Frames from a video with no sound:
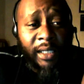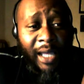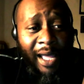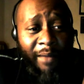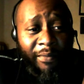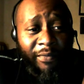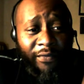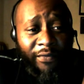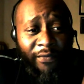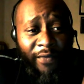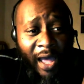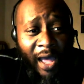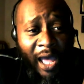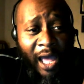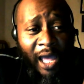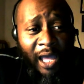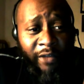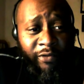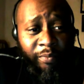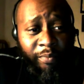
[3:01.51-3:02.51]
top
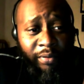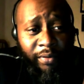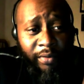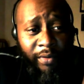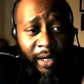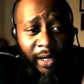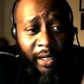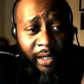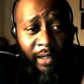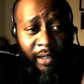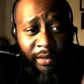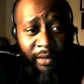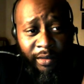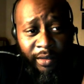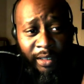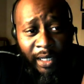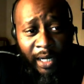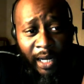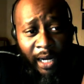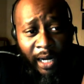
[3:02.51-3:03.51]
5
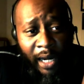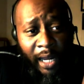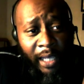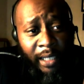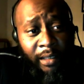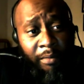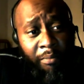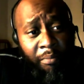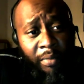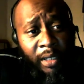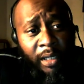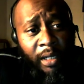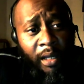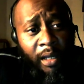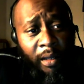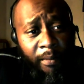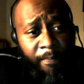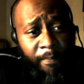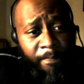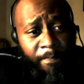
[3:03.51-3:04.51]
predators that I'd like to beat
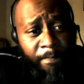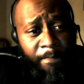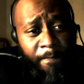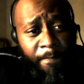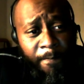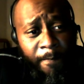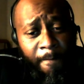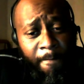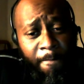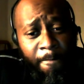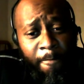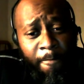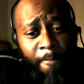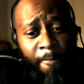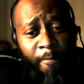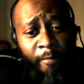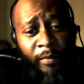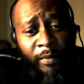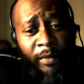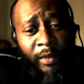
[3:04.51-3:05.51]
up.
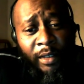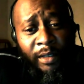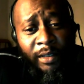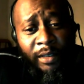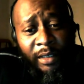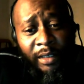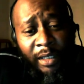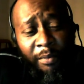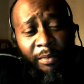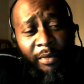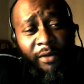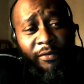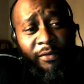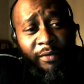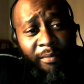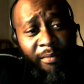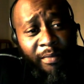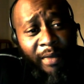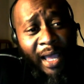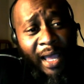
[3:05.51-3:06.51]
Some of
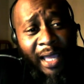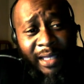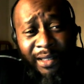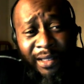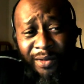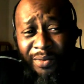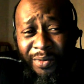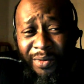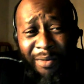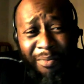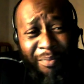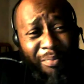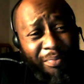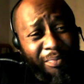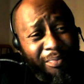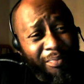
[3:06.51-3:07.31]
them I just want.